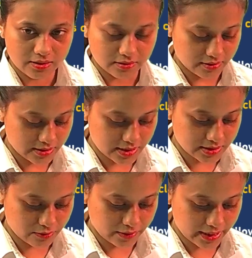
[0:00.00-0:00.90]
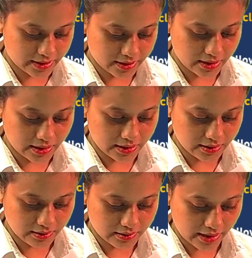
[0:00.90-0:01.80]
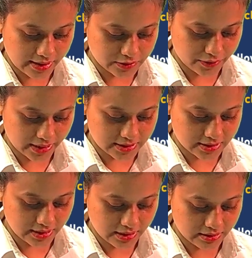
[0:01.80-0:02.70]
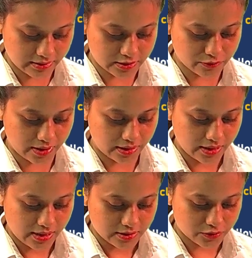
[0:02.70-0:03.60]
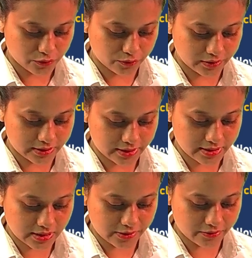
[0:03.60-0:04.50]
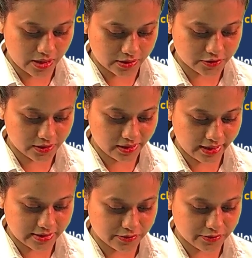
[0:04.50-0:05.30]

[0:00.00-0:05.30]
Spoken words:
this is located in, as you can see, this one. So this is Arunachal. As you